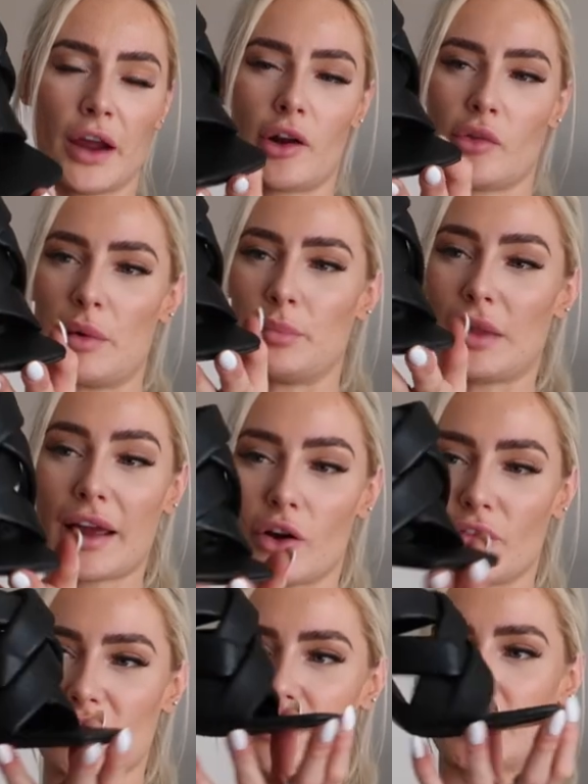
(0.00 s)
I got them in black,
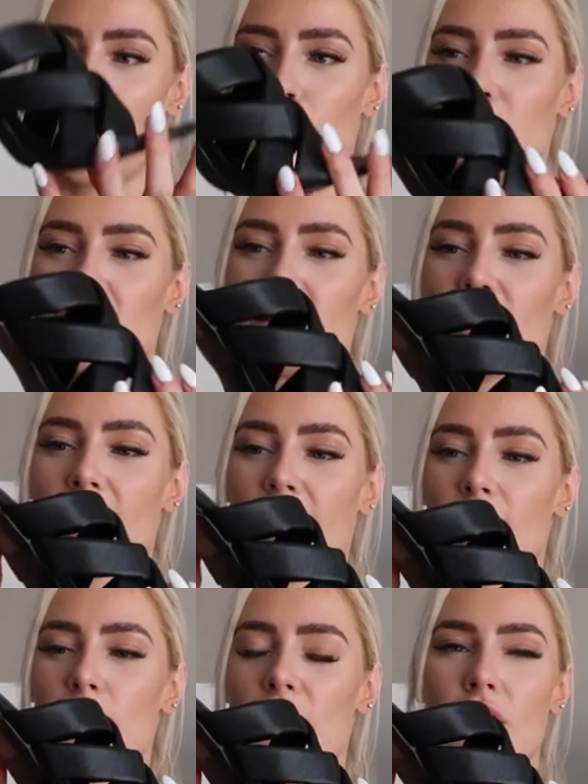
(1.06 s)
obviously. I
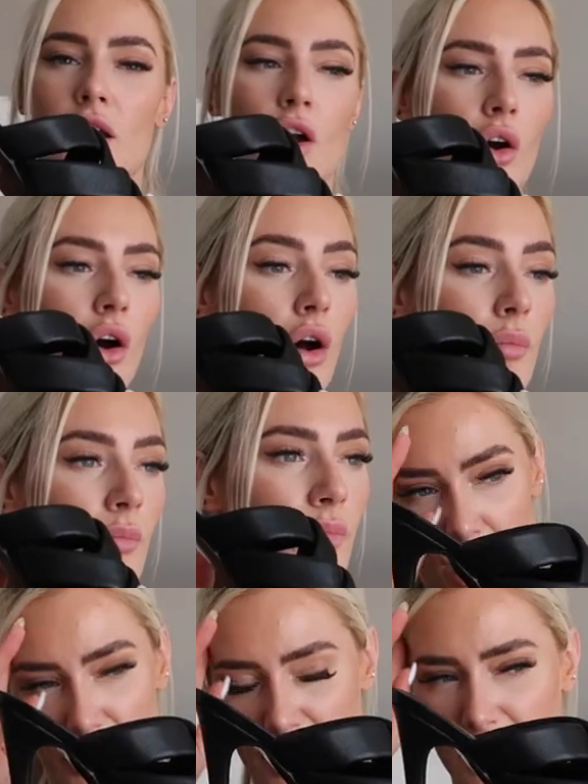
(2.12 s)

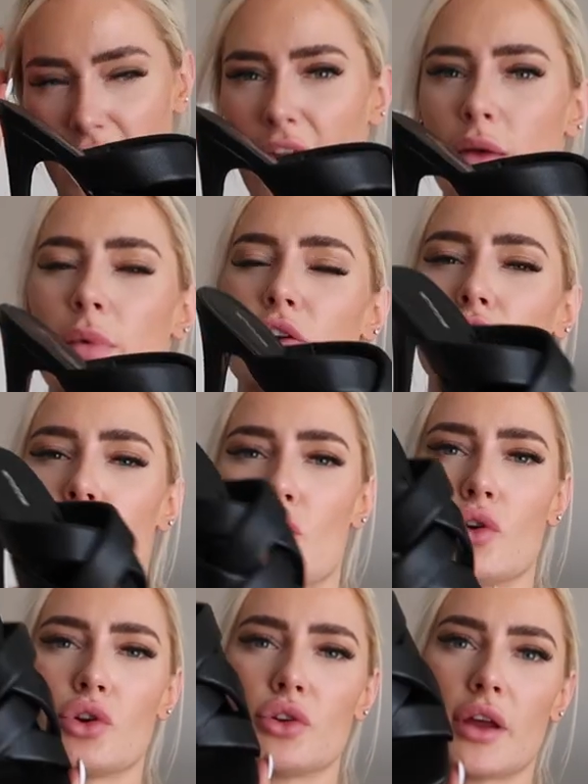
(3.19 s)
think they came in
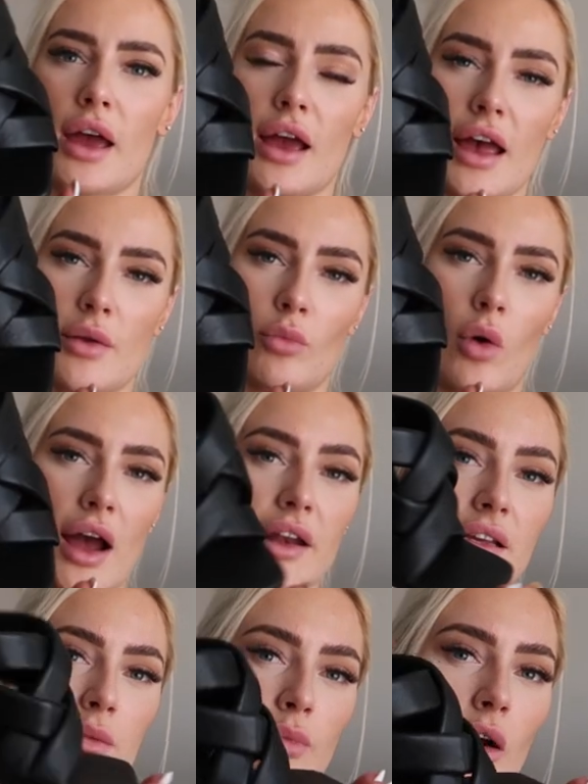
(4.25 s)
nude and
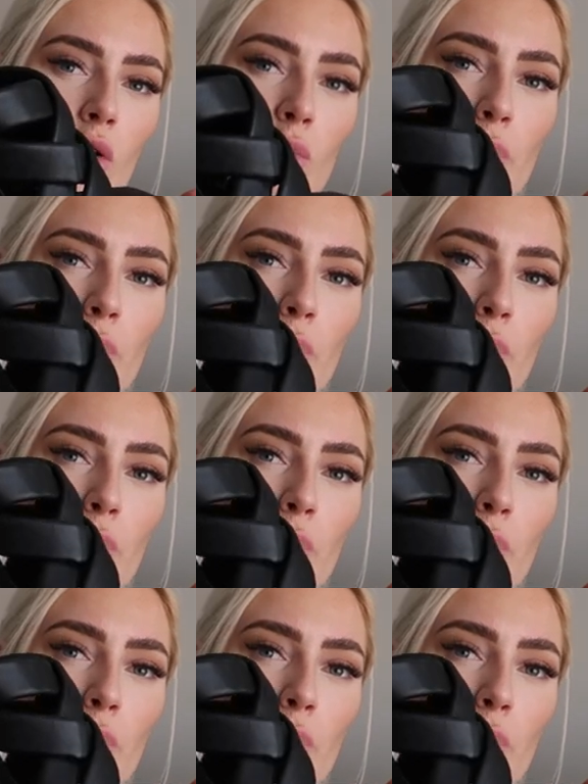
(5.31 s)
white as well,